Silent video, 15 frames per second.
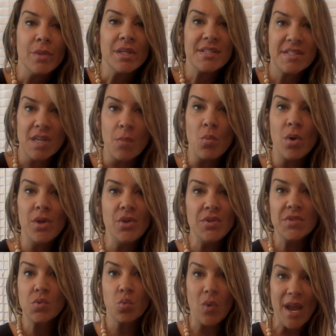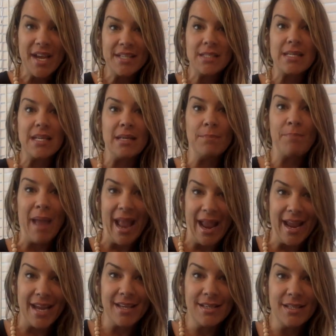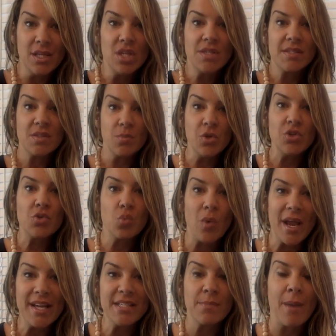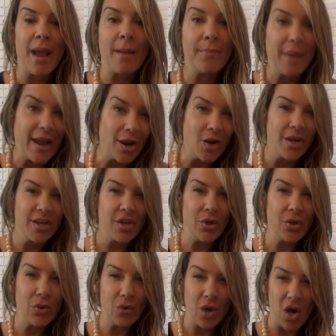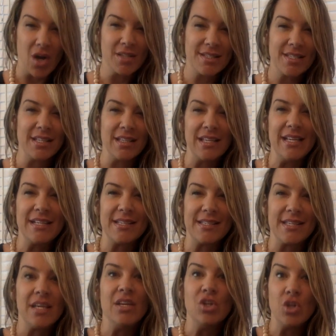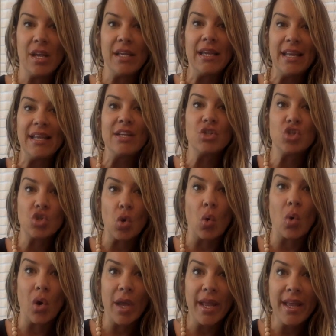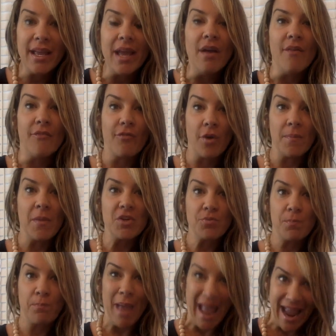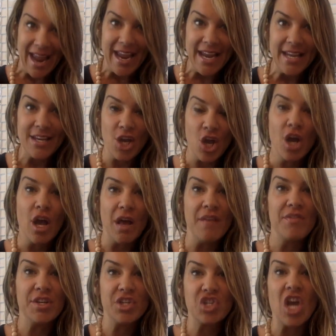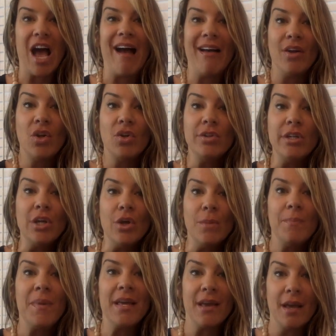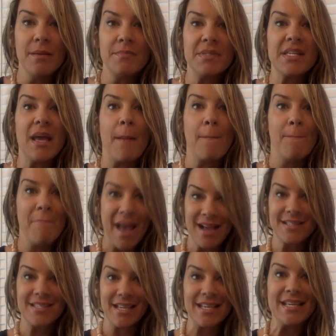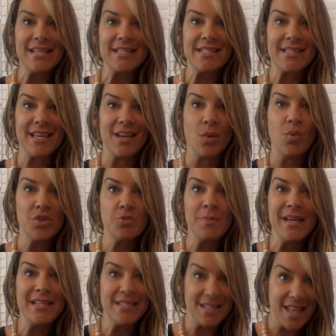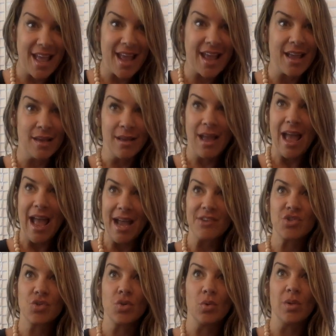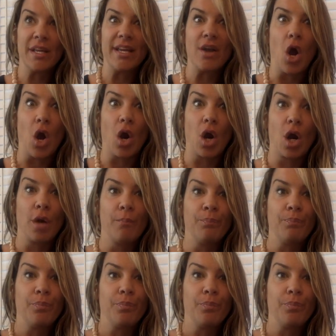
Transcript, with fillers: someone who's raised in pain, someone who's raised by a parent who constantly is getting joy from the pain of the child becomes masochistic, which means they actually are